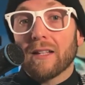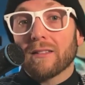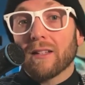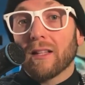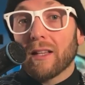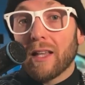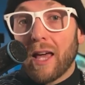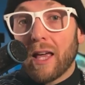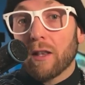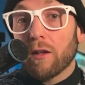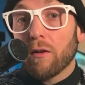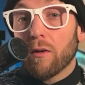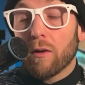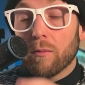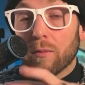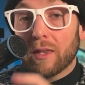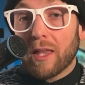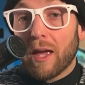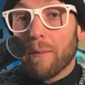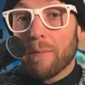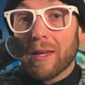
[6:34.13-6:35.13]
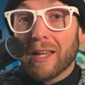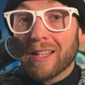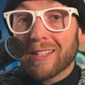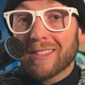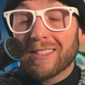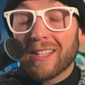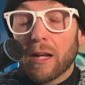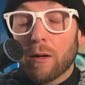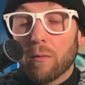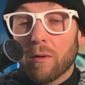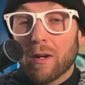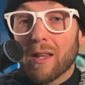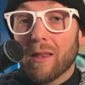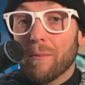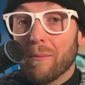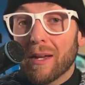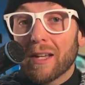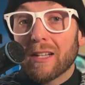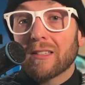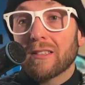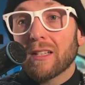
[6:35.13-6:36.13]
a landlord, with that being said, one of the
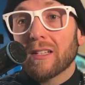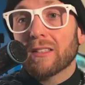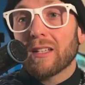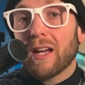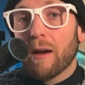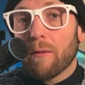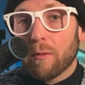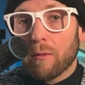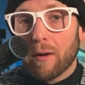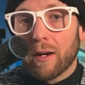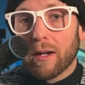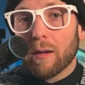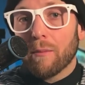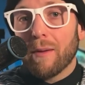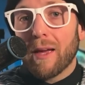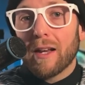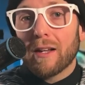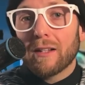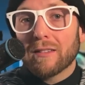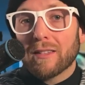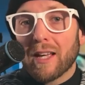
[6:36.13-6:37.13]
biggest things I would recommend is,